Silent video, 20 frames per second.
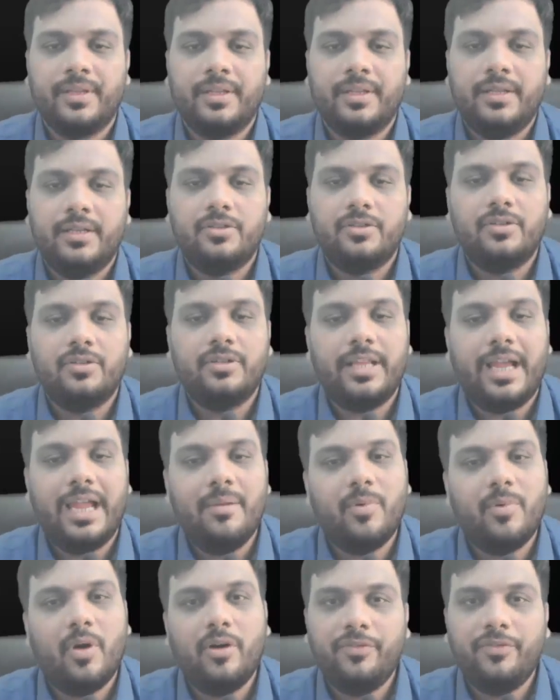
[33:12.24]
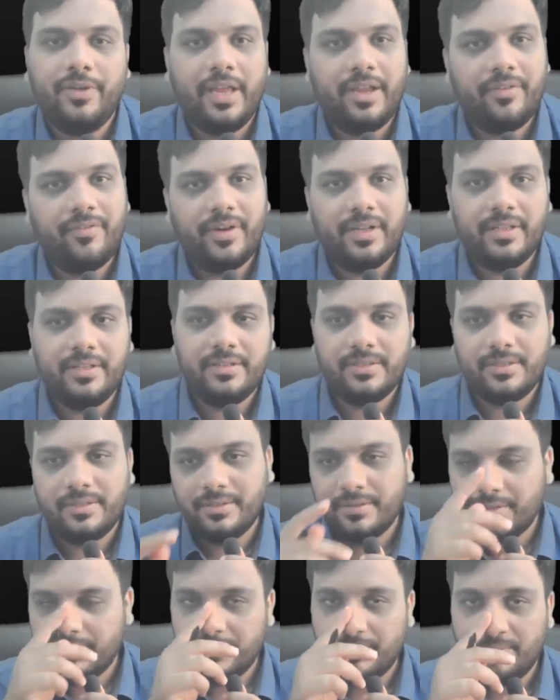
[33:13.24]
So type of evidence
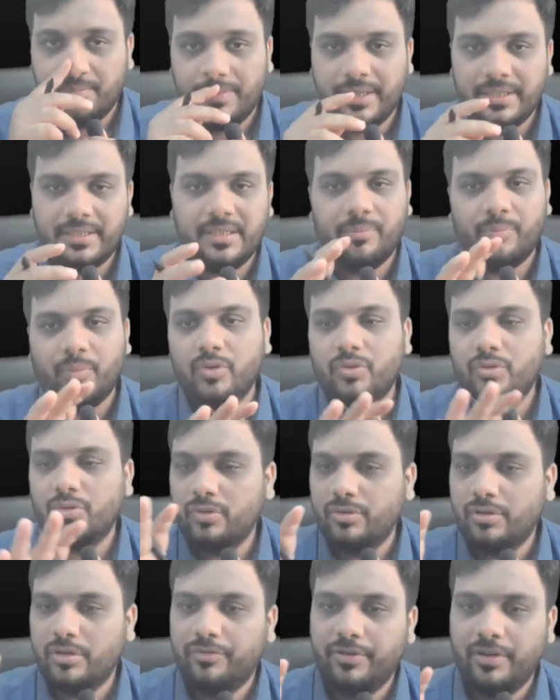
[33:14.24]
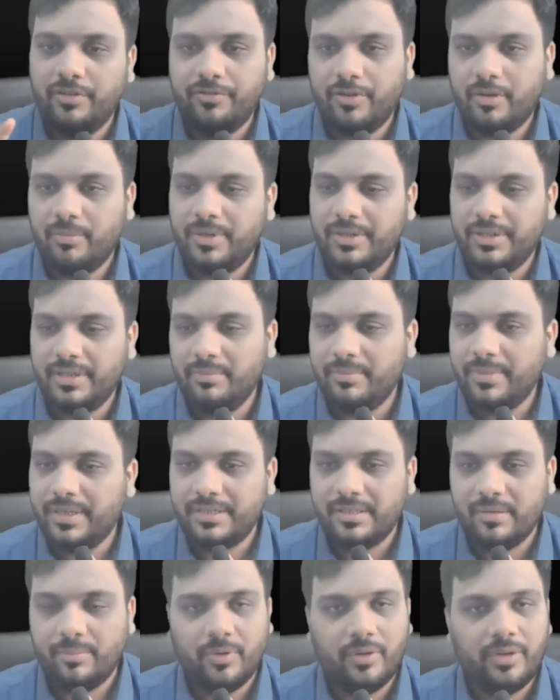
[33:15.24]
based upon source of information,
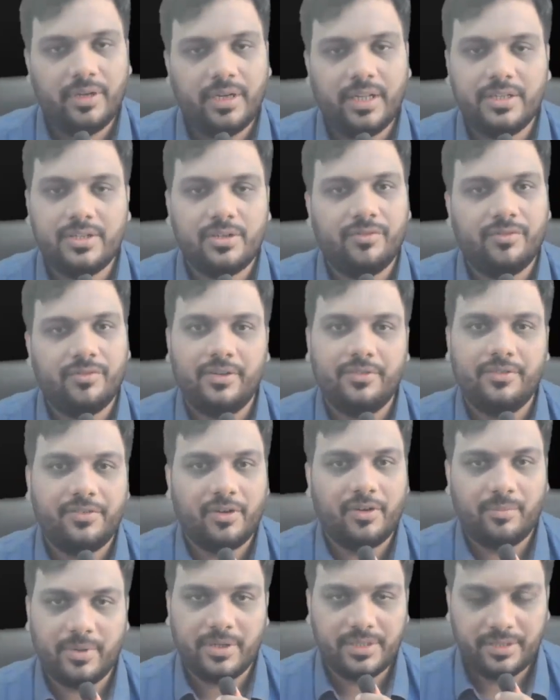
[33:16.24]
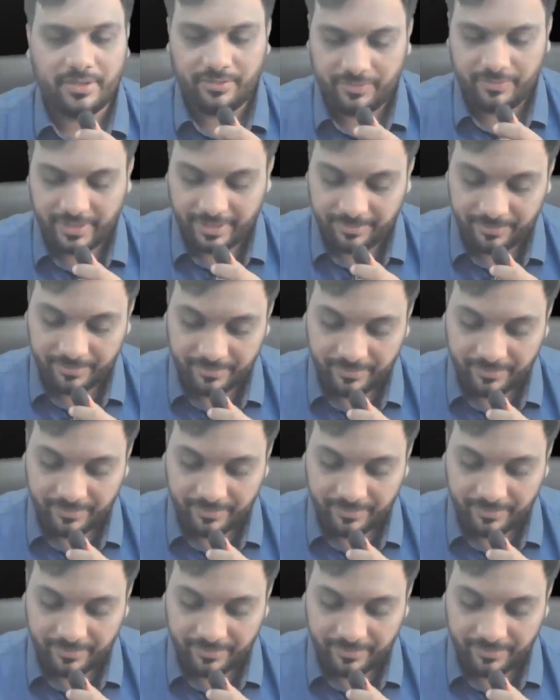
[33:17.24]
based upon nature of information. Fine.